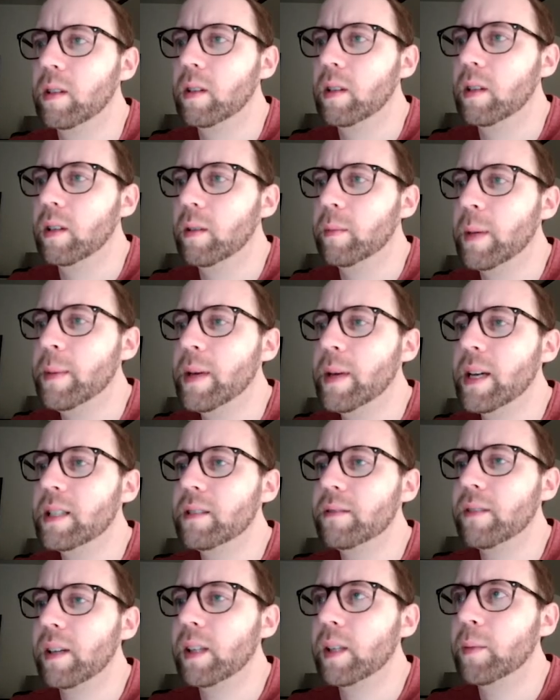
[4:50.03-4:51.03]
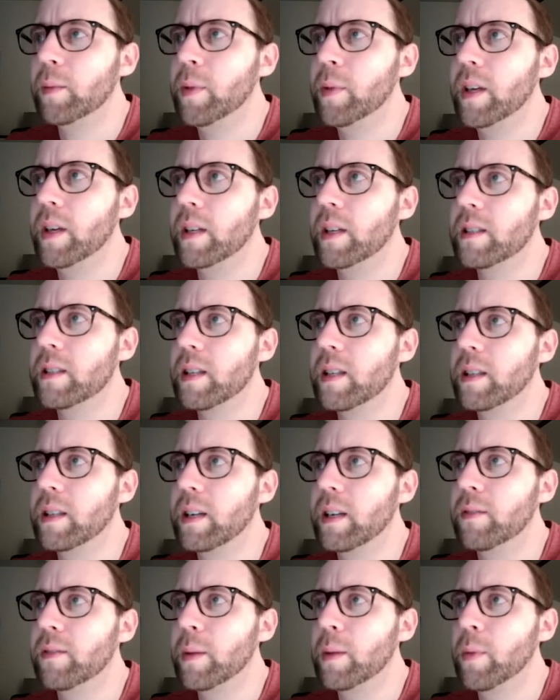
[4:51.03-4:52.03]
maybe I develop this, and then
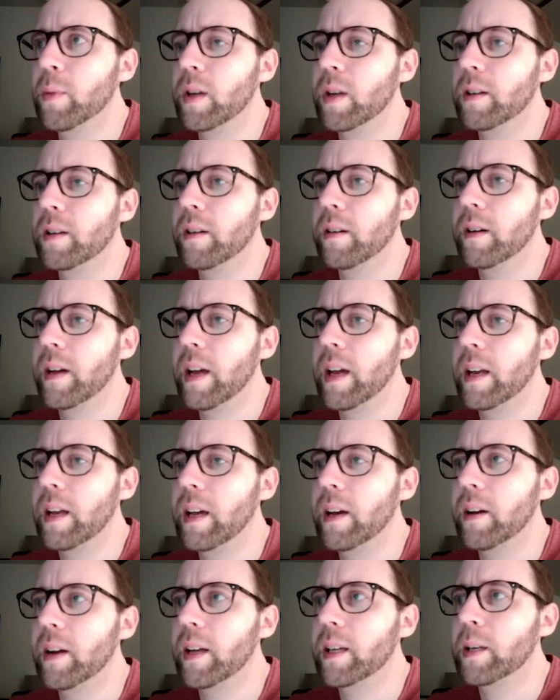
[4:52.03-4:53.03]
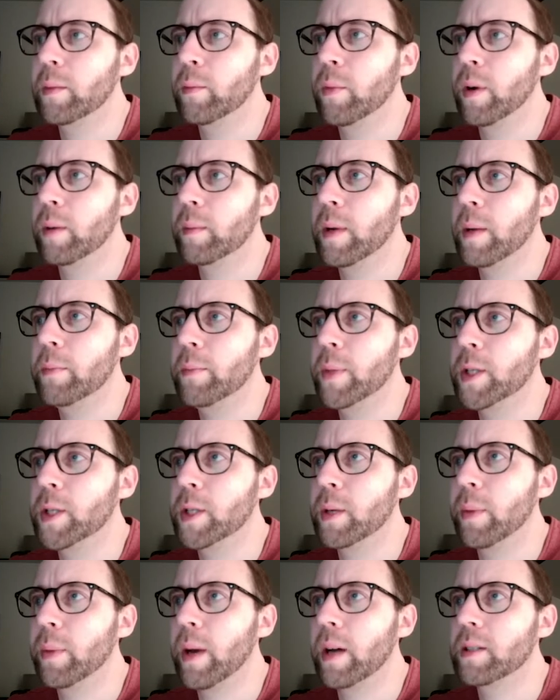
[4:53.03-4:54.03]
if they bring their knight out, I can bring my
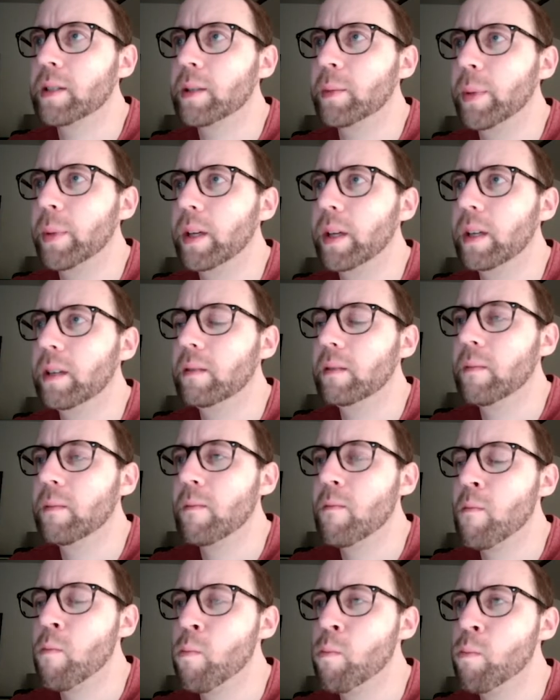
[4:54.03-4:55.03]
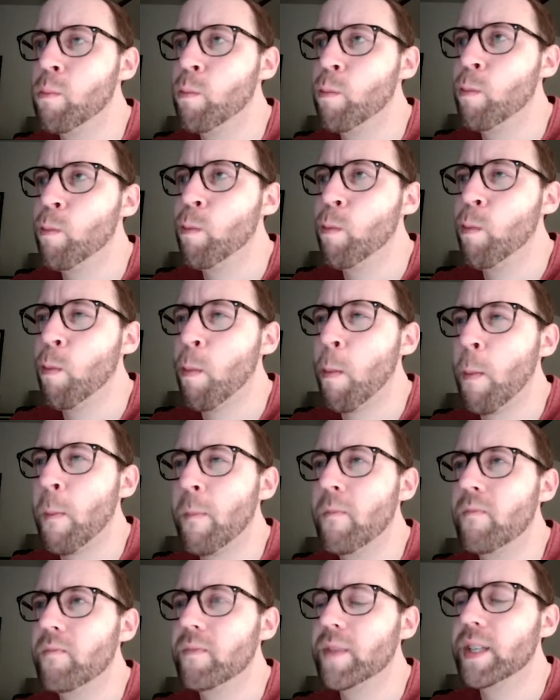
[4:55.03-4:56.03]
bishop out to pin
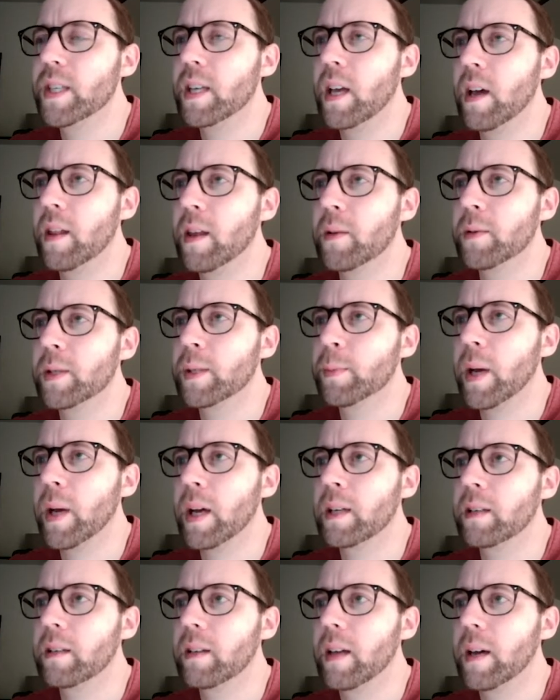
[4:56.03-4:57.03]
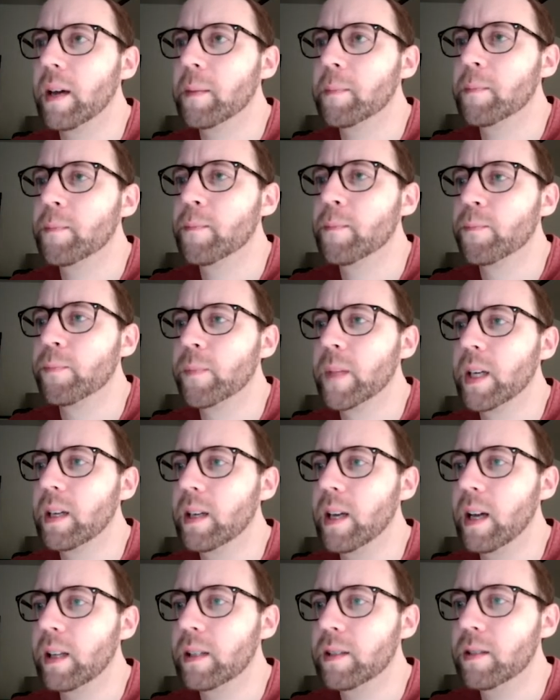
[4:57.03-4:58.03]
and see how they respond to that.
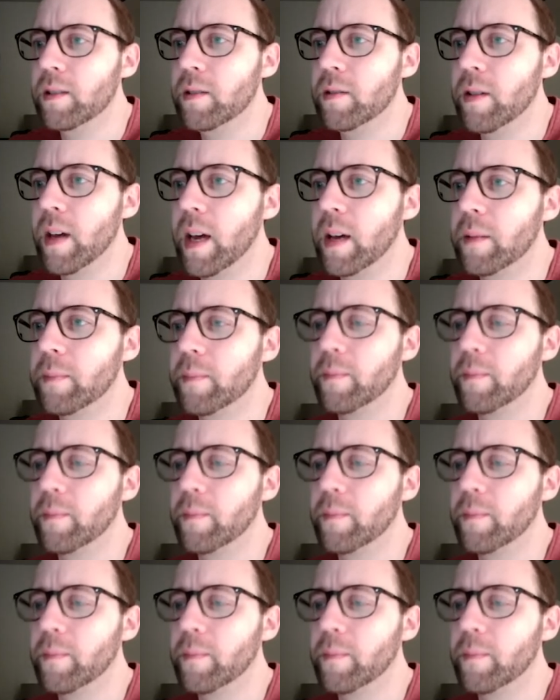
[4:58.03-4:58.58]
Yeah, let's do that.